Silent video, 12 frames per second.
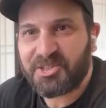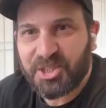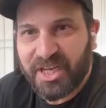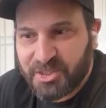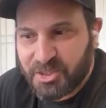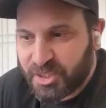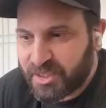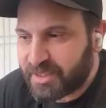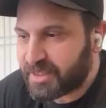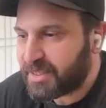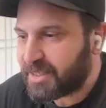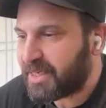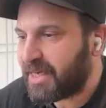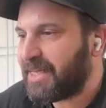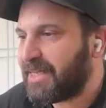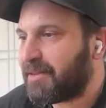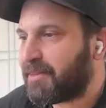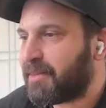changing.
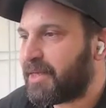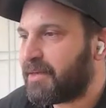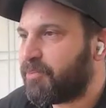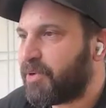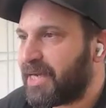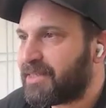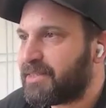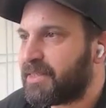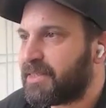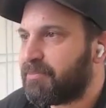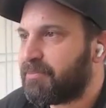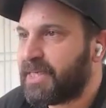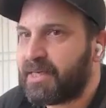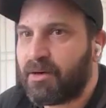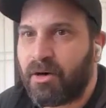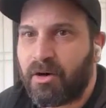And I think brands and big